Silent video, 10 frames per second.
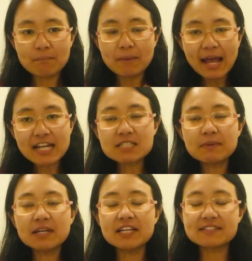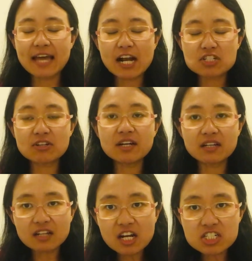asthma is actually an
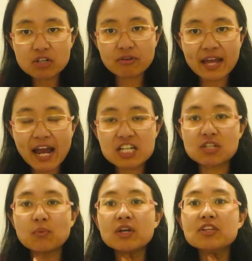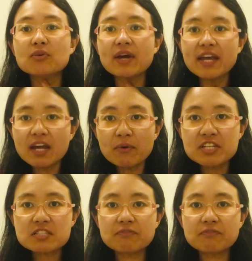allergic reaction when your airway